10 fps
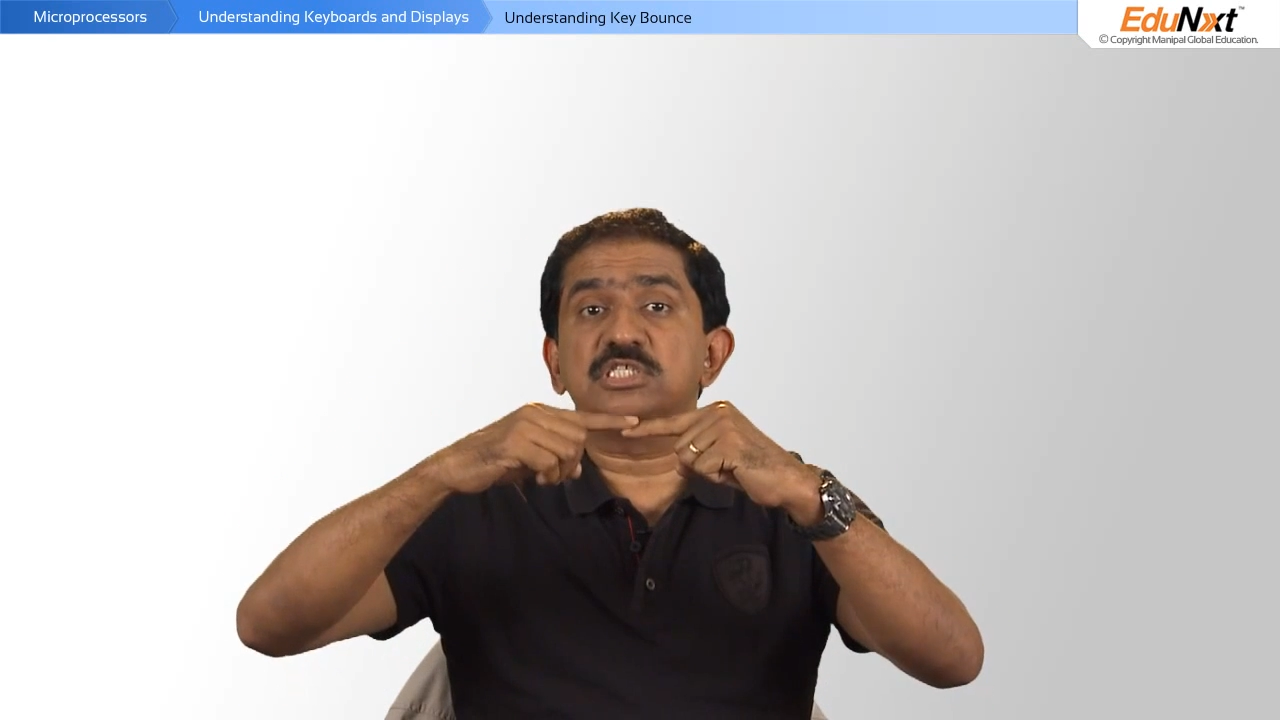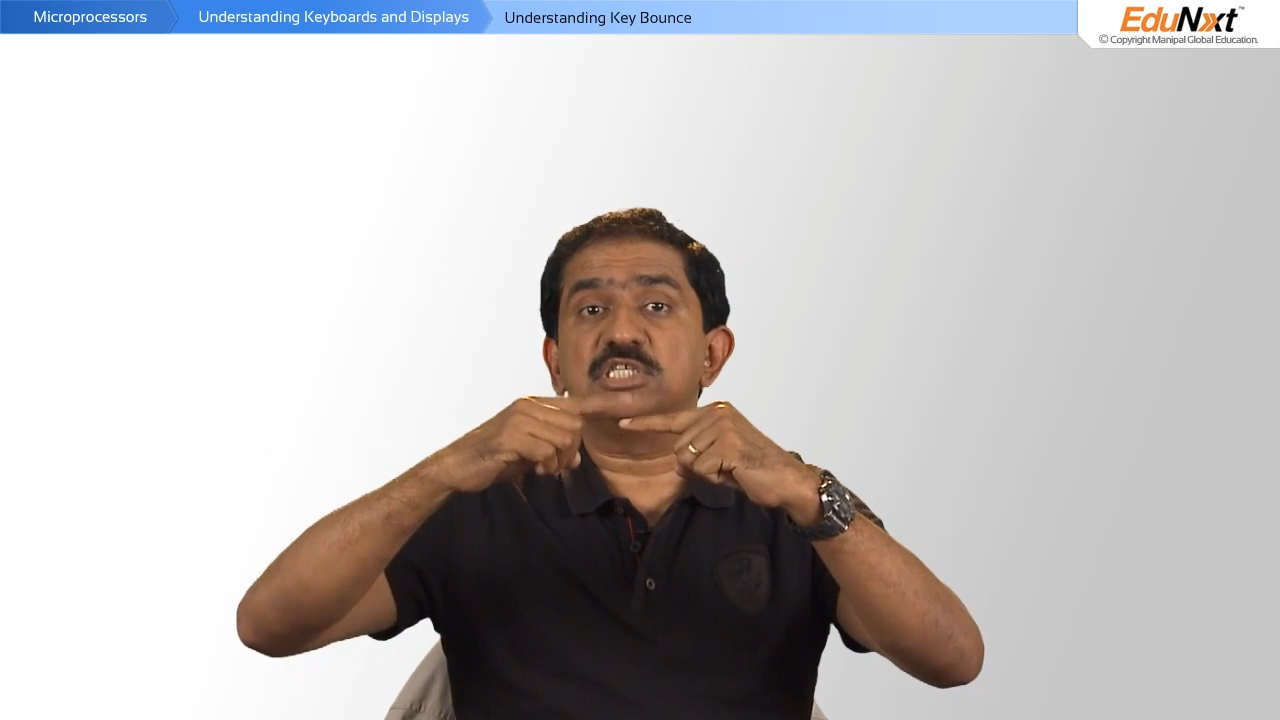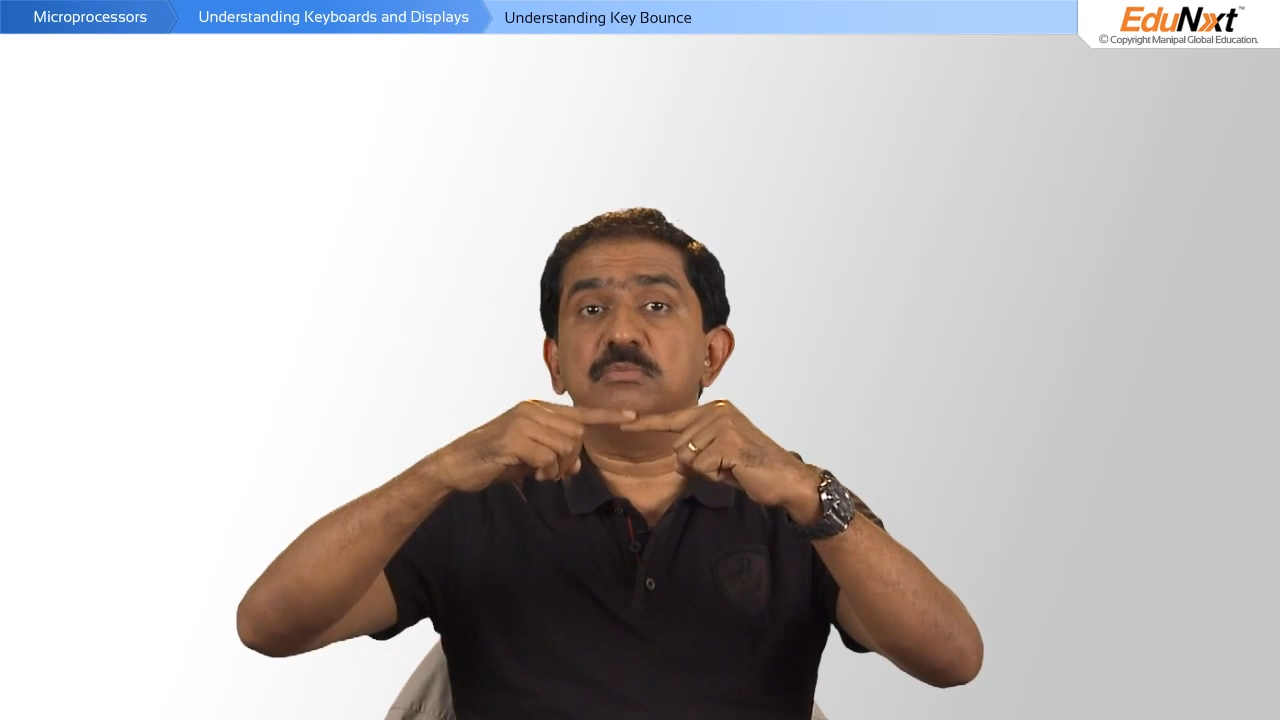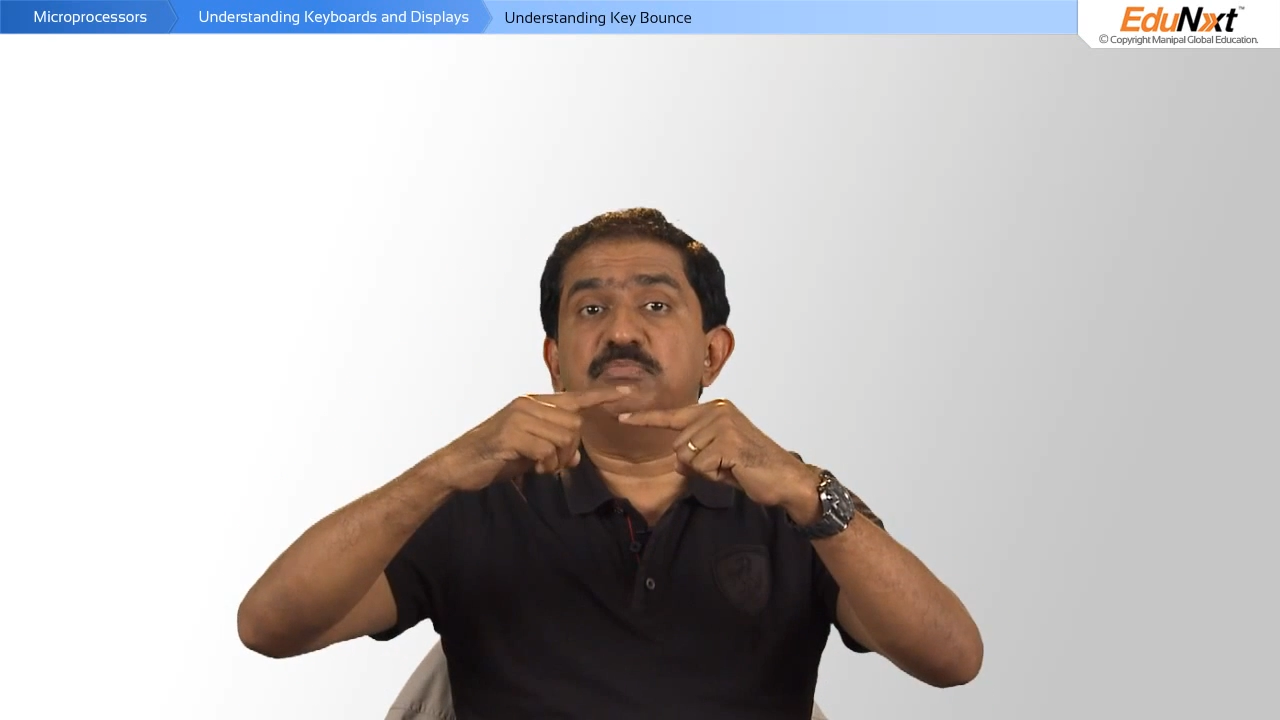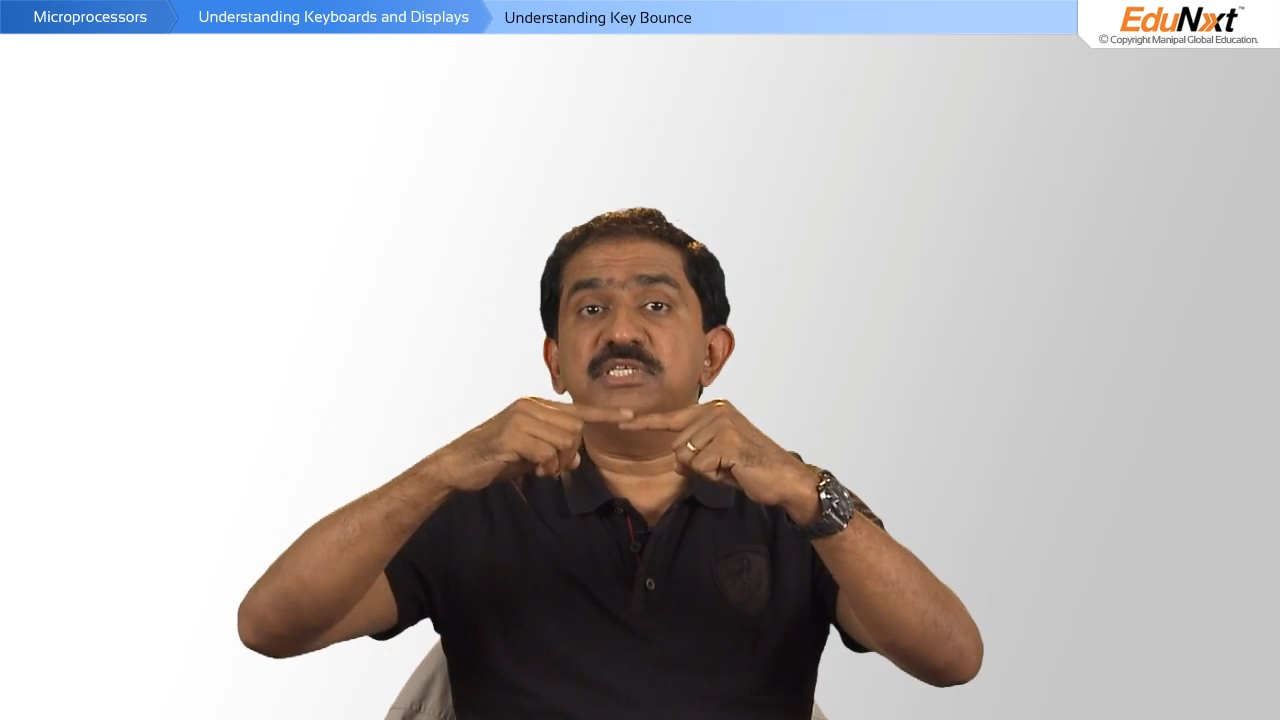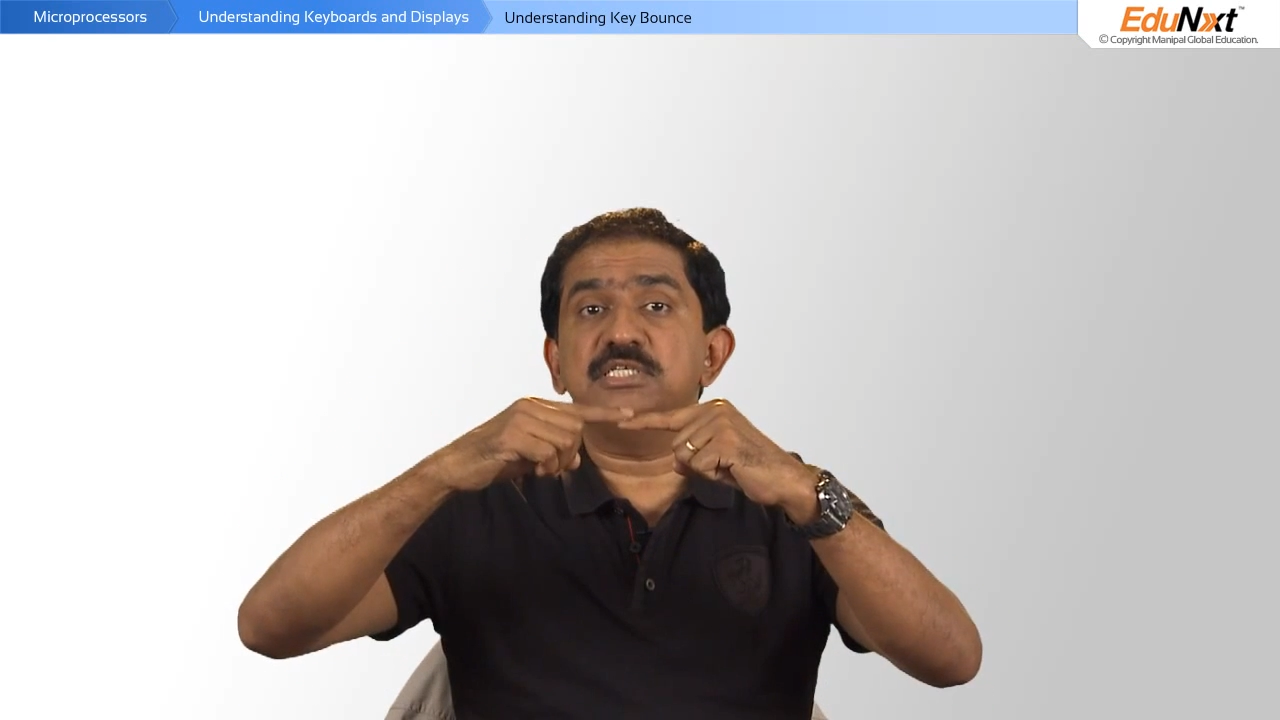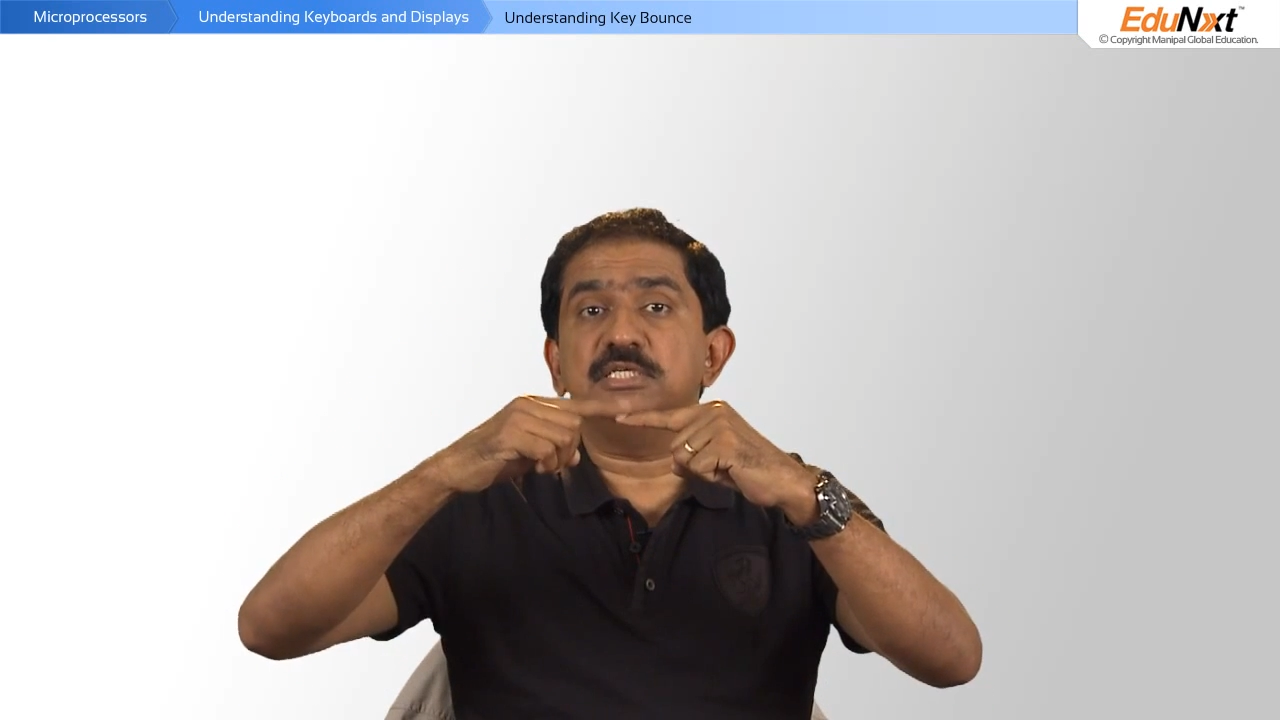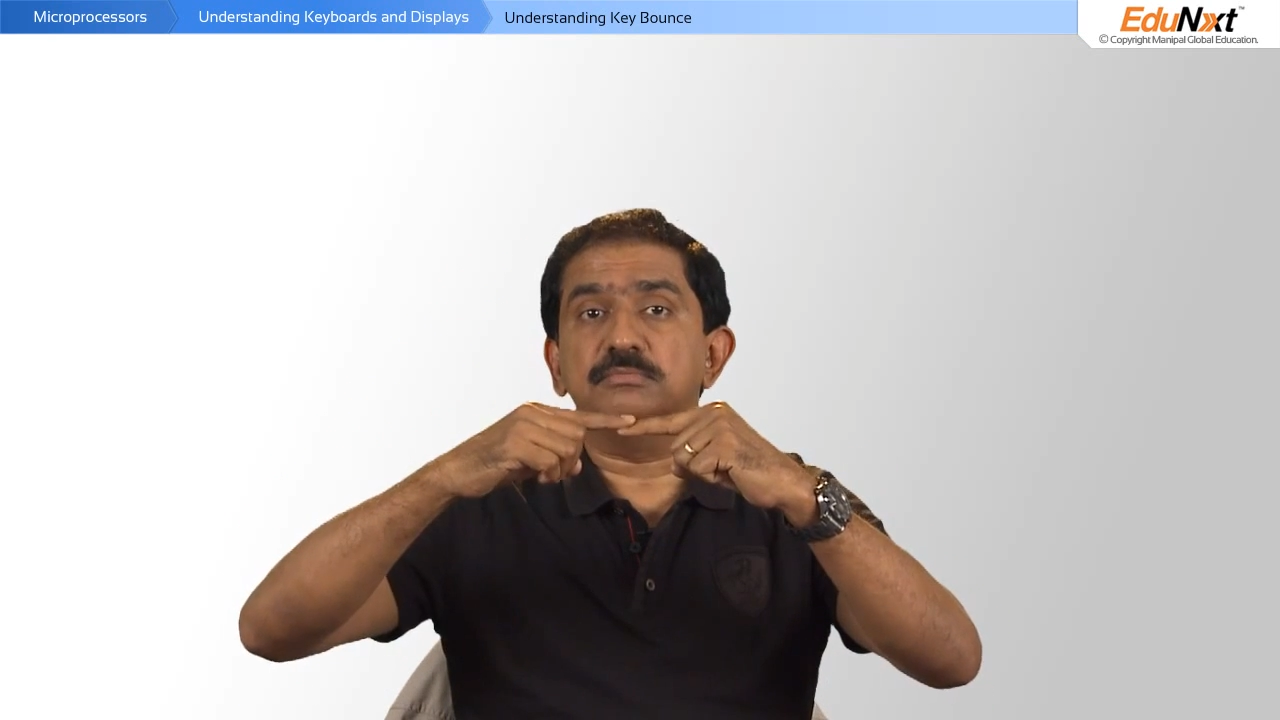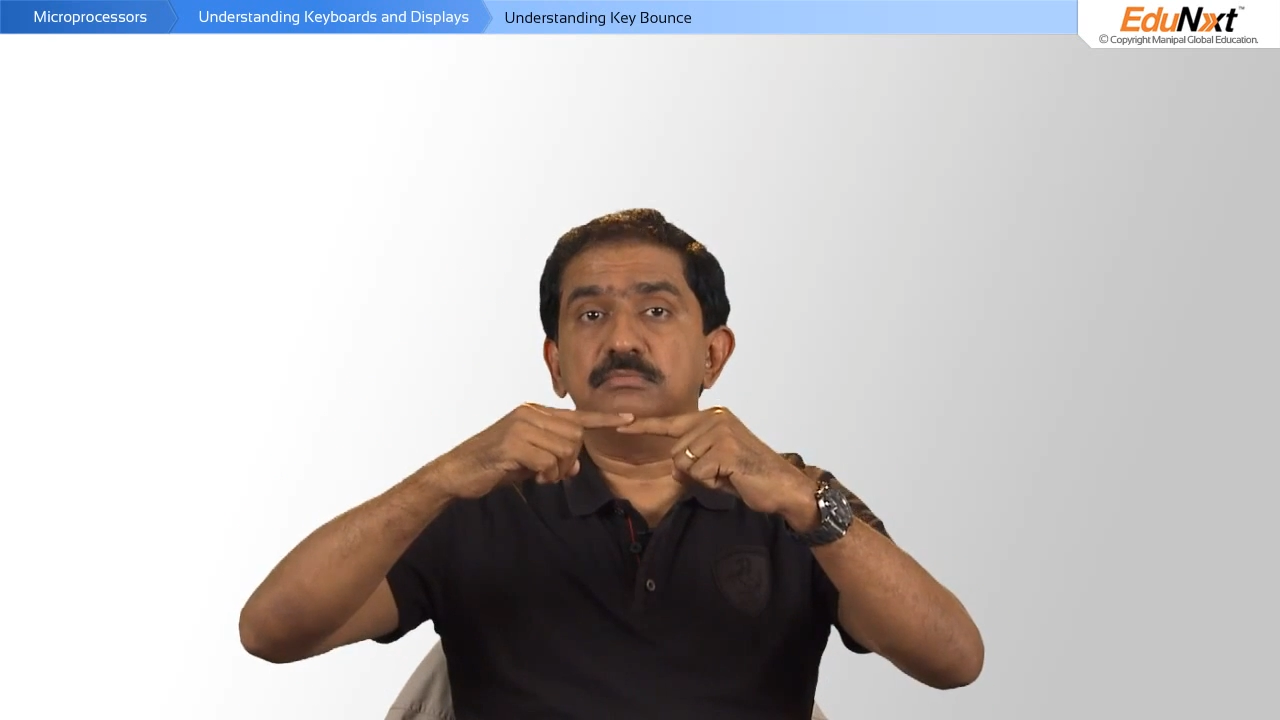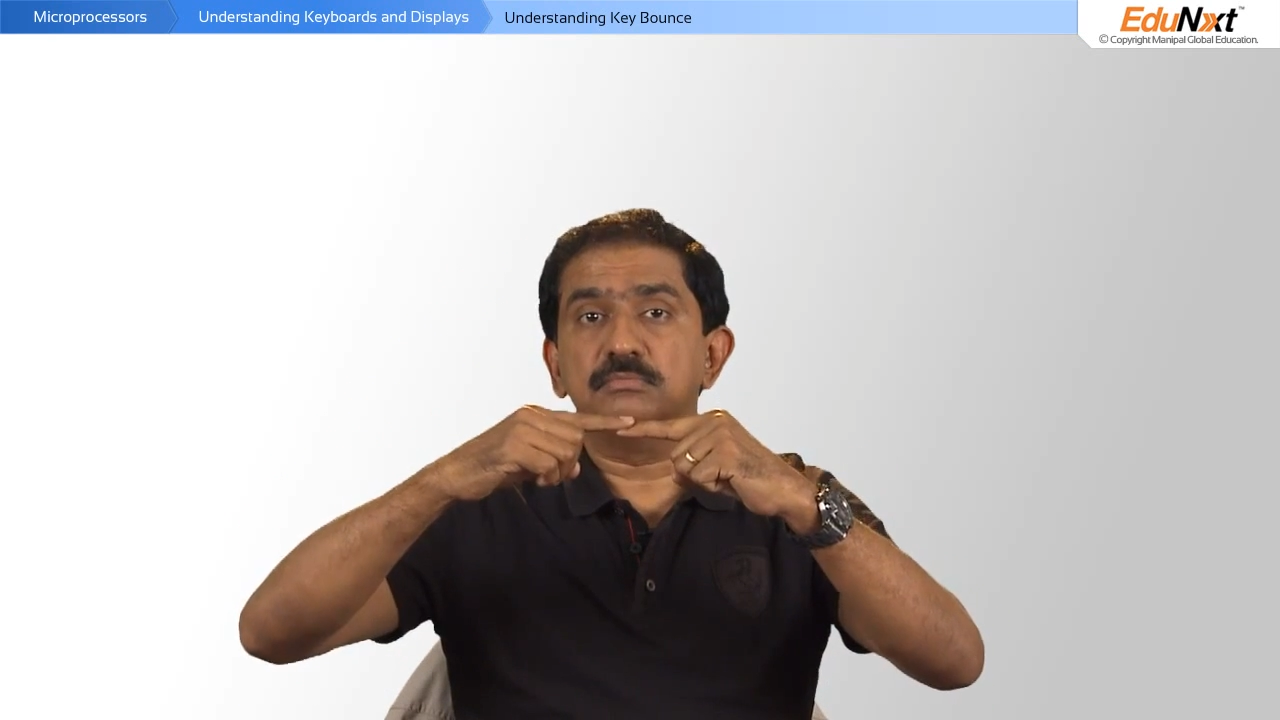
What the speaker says: still busy.